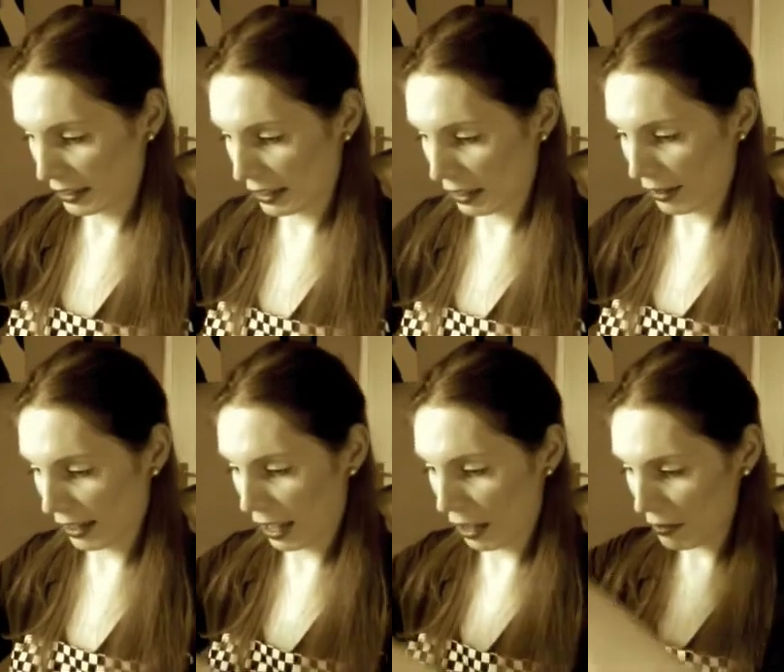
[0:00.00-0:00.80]
There we
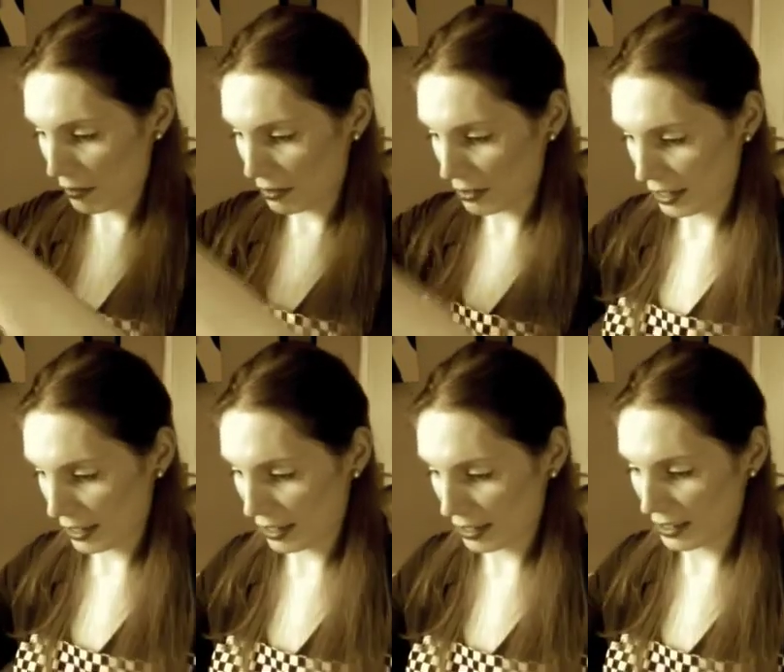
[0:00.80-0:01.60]
go.
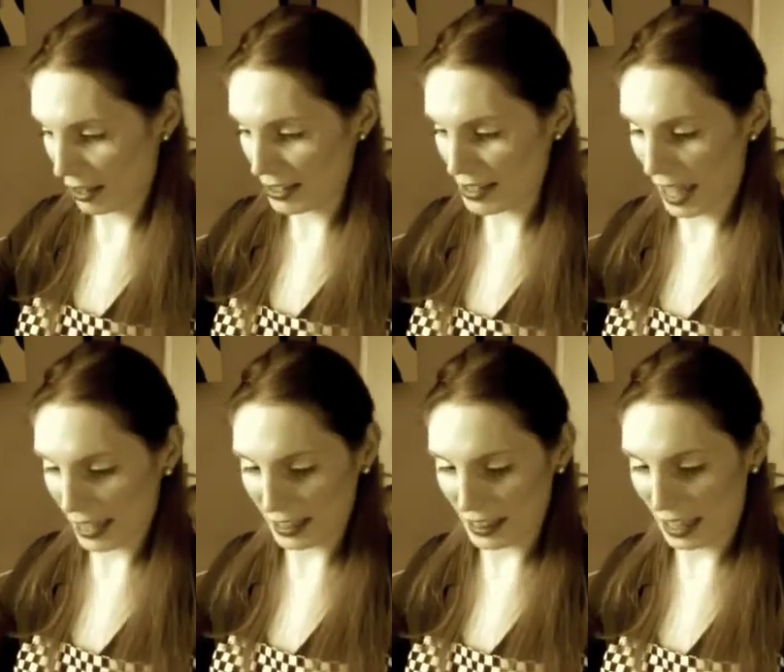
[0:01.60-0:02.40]
Nice egg
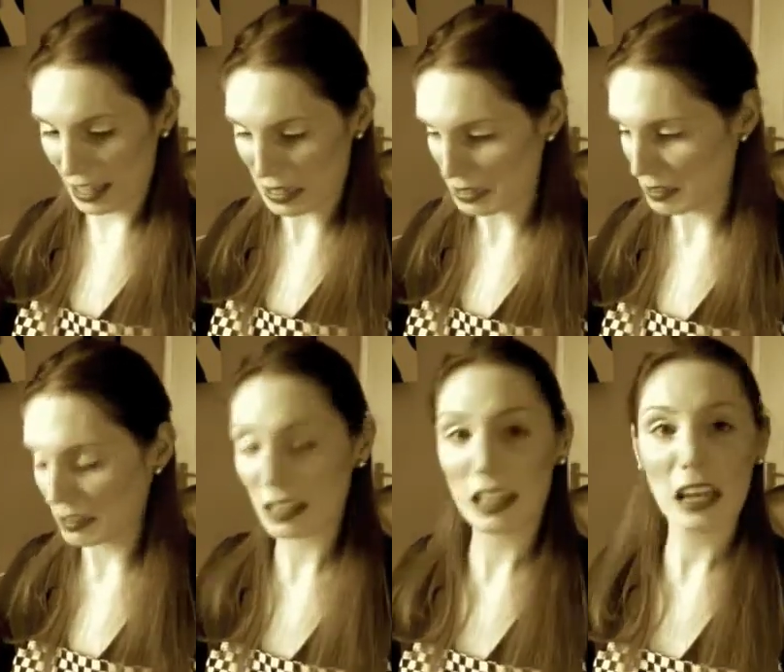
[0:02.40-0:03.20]
in there.
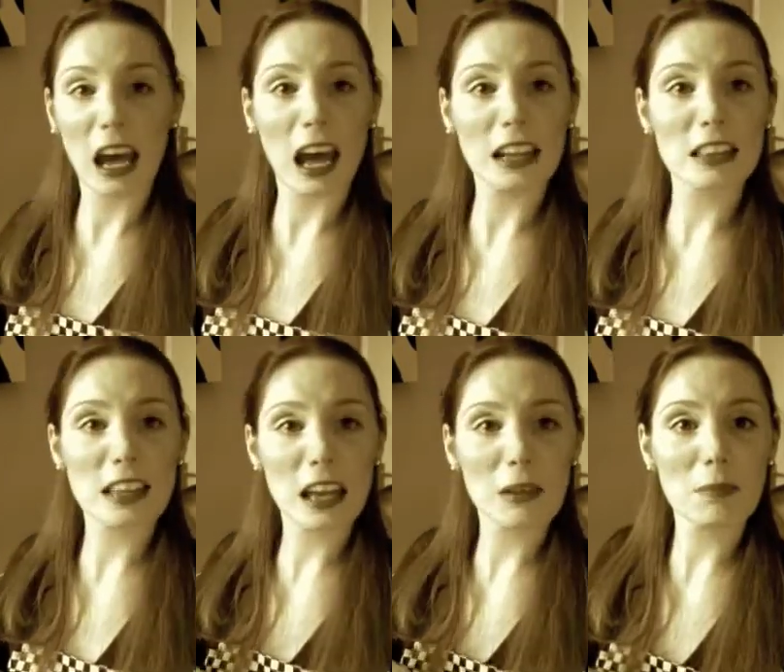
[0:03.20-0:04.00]

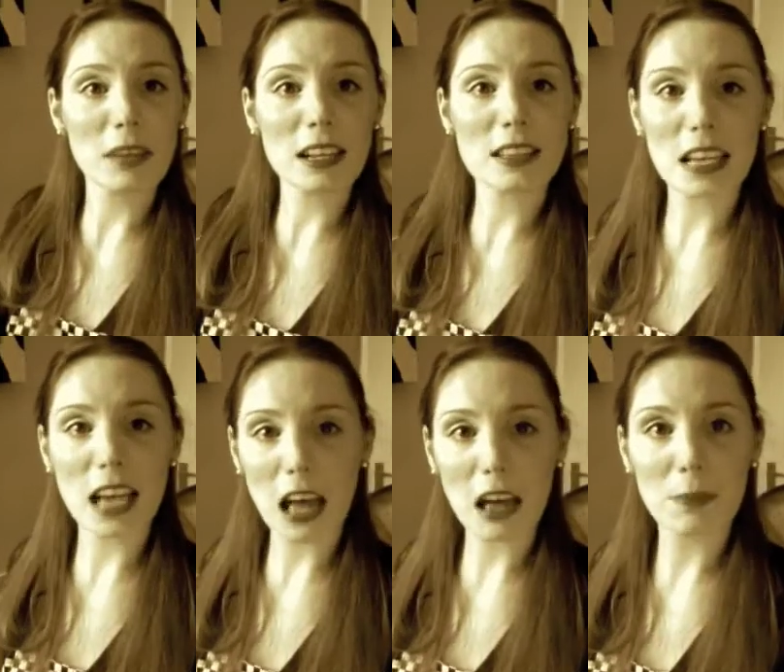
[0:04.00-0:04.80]
And mix it
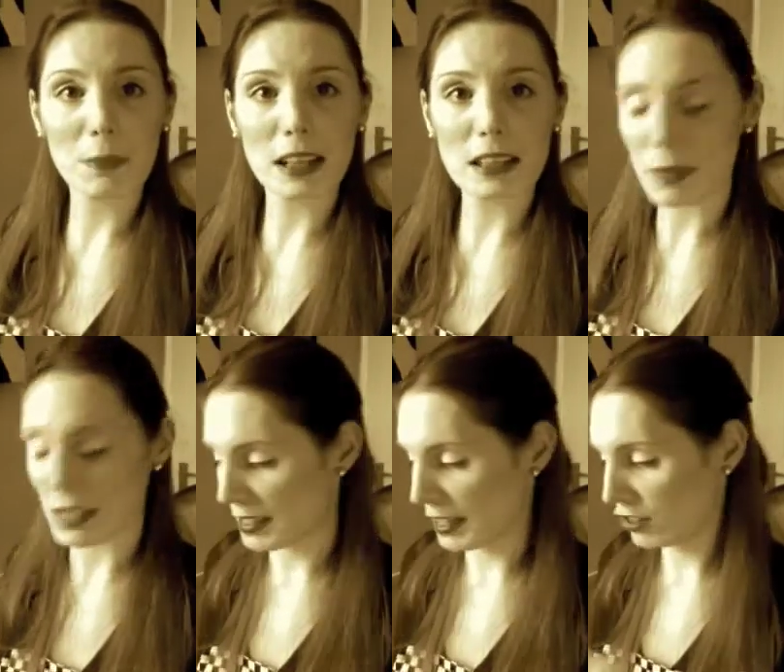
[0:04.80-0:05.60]
up. Let's
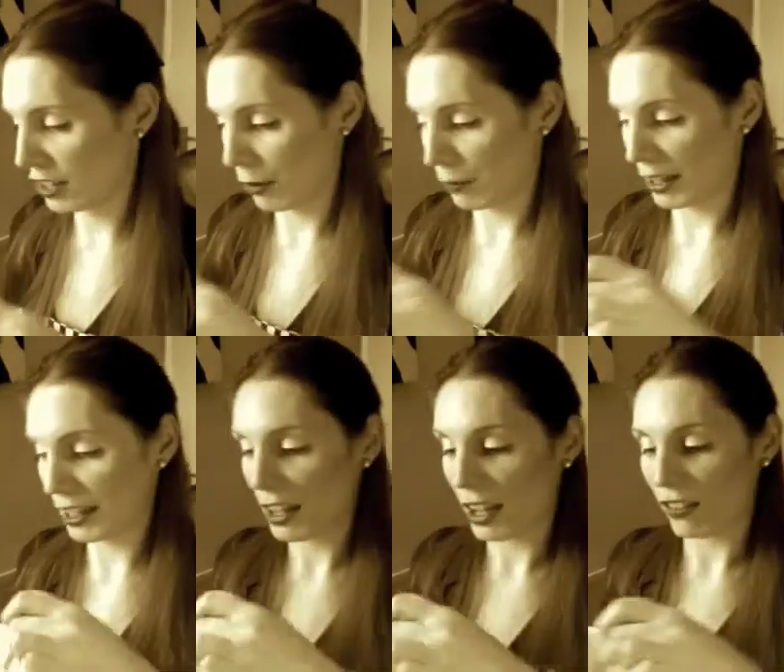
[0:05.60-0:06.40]
mix it, shall we?
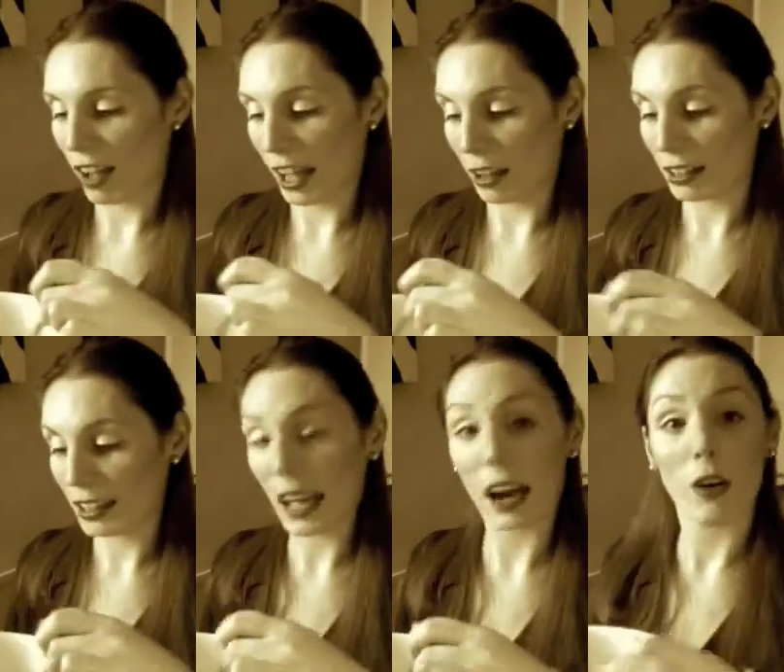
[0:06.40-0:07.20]
Right,
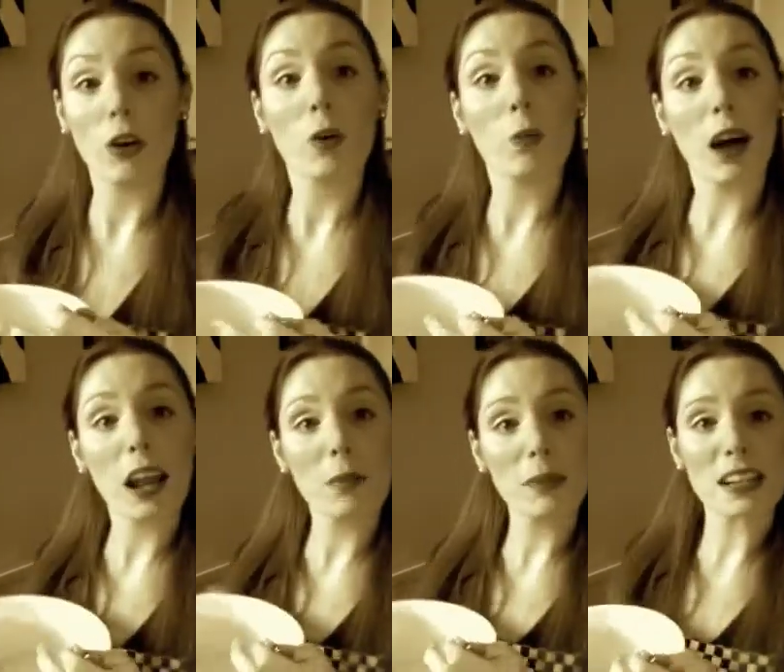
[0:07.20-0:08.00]
now, while
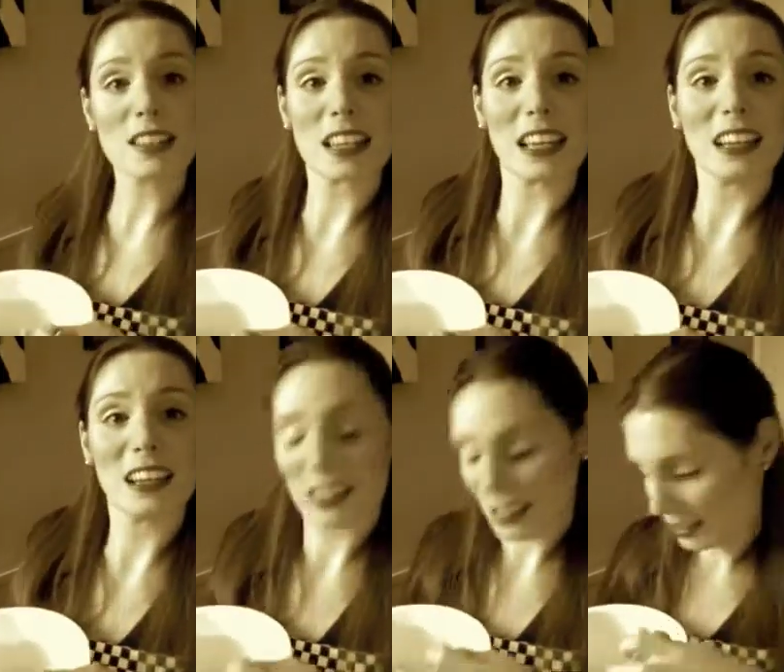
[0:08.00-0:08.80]
I'm mixing, this